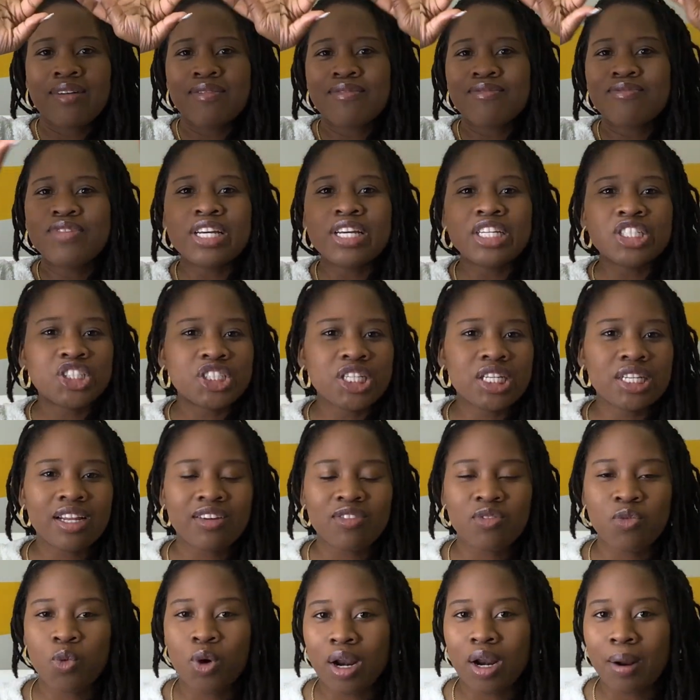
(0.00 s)
vision
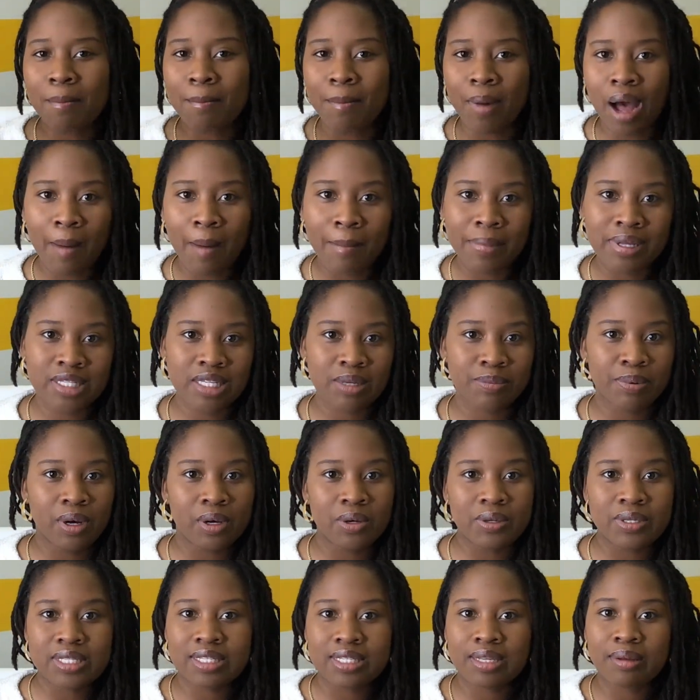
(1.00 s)
of what a mom is
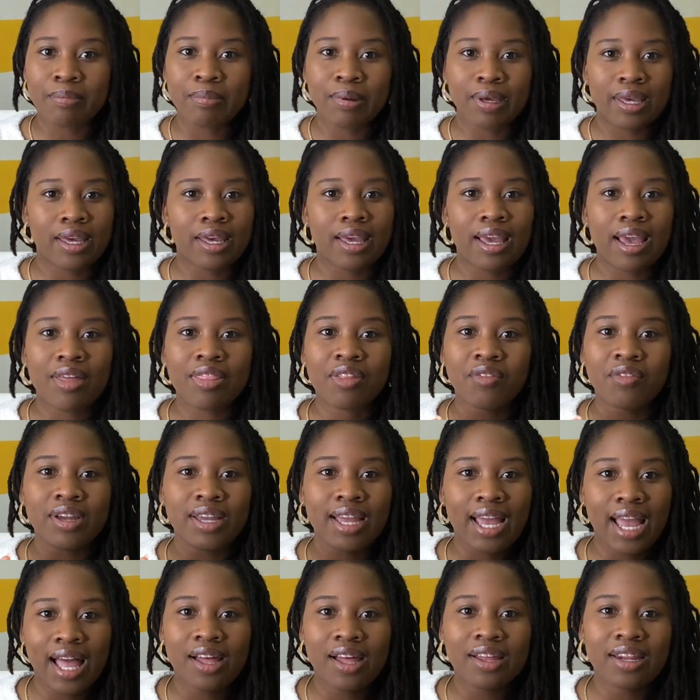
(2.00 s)
supposed to be, and the
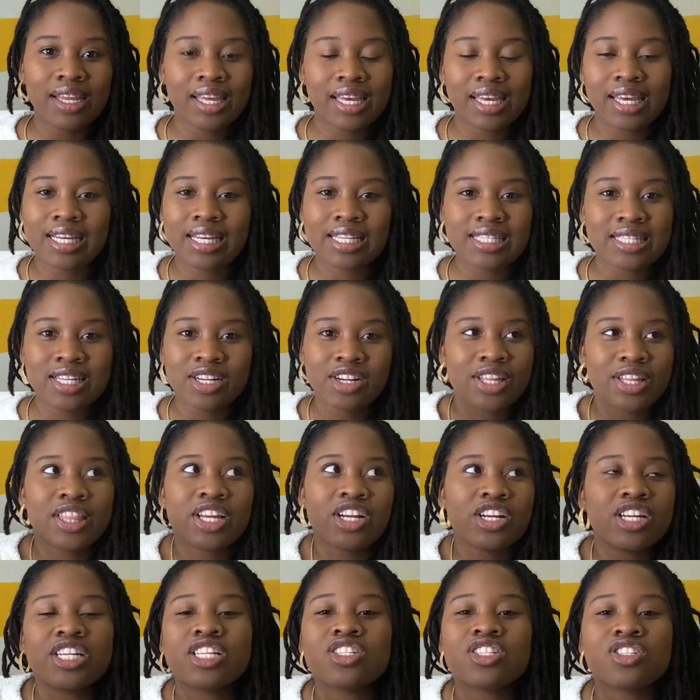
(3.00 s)
reality is there
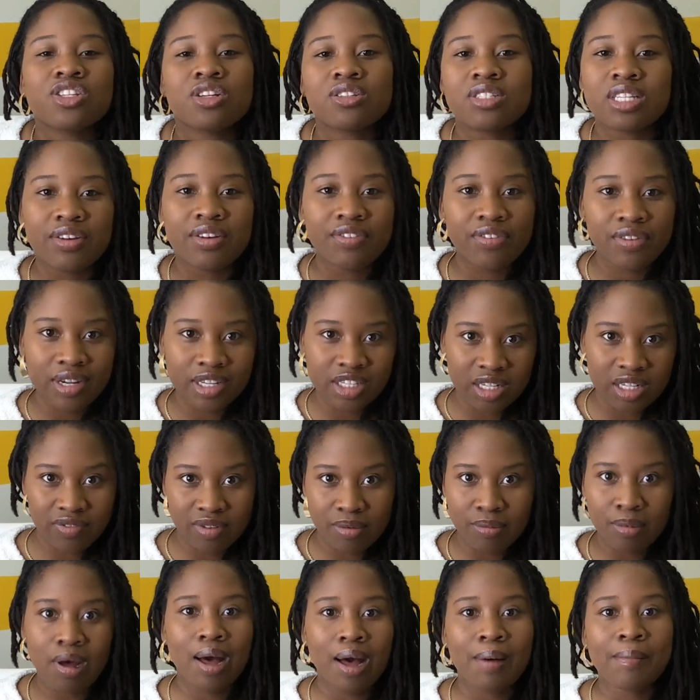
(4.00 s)
is no definition of
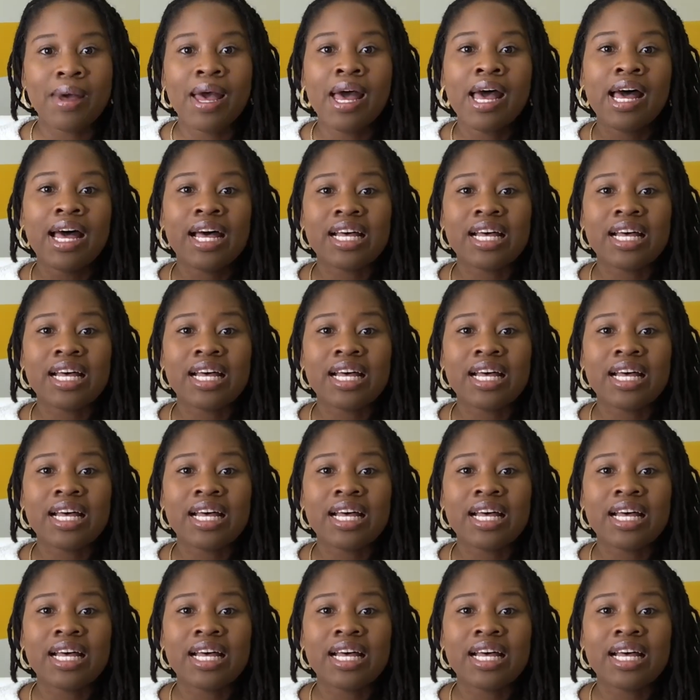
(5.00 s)
a mom.